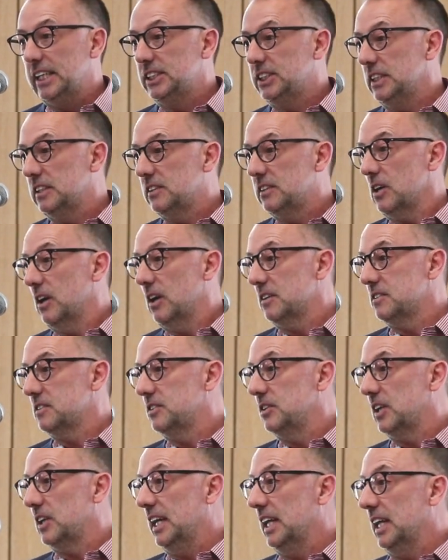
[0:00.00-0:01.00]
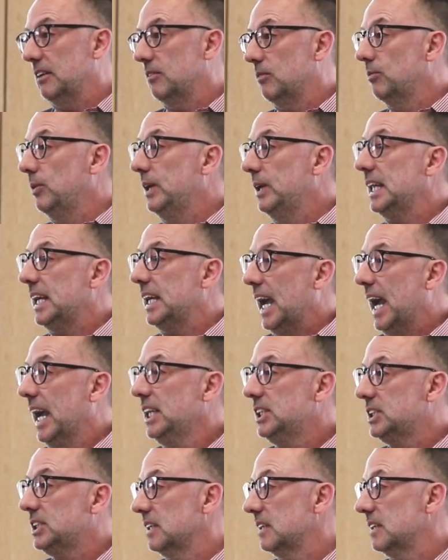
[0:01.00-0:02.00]
and she starts to get really
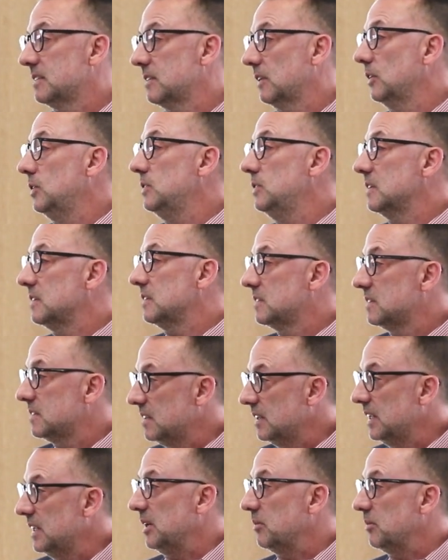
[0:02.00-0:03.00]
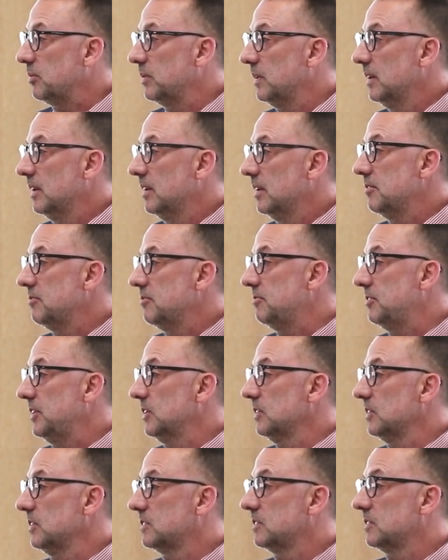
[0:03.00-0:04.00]
anxious, loses sleep,
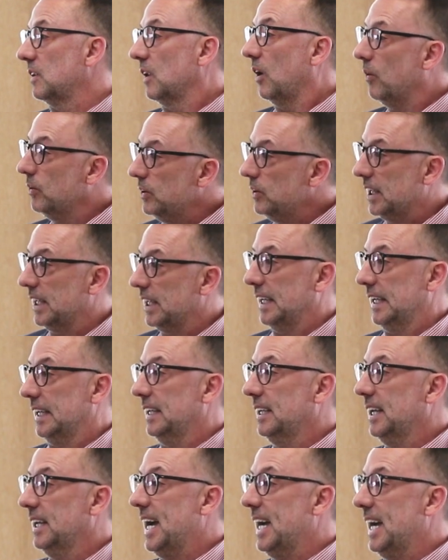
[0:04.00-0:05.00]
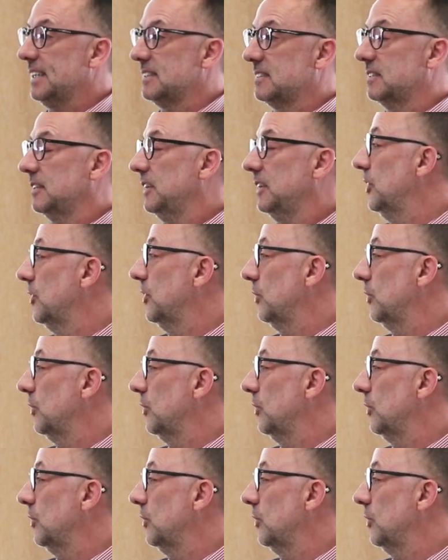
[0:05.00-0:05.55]
feels lonely, has,